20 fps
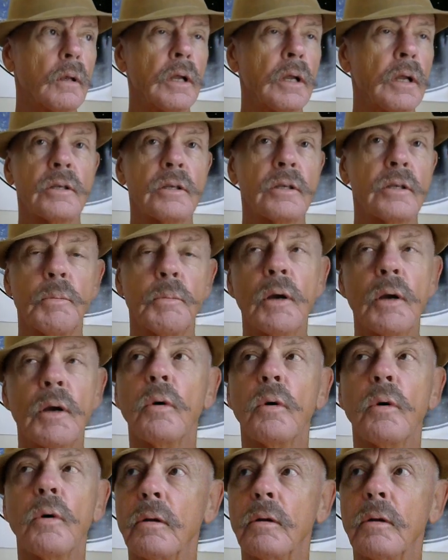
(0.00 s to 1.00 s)
It's the big
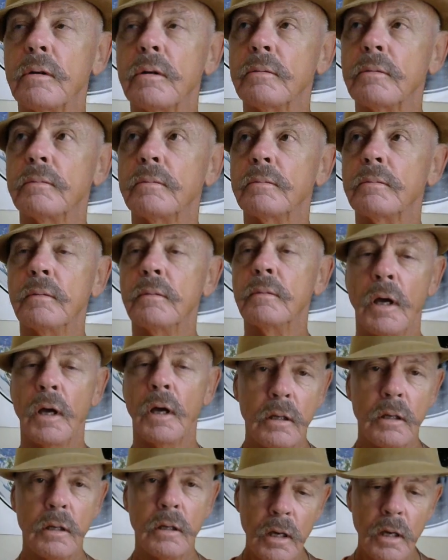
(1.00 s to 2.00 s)
world,
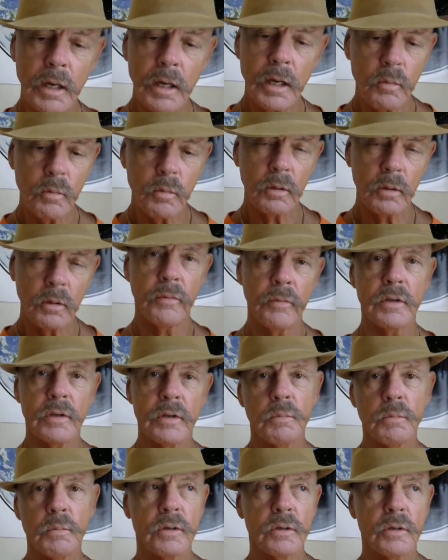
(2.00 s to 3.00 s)
not the tiny world with a
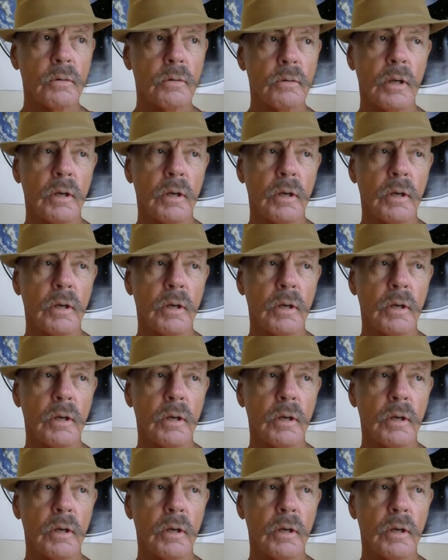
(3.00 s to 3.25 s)
small screen.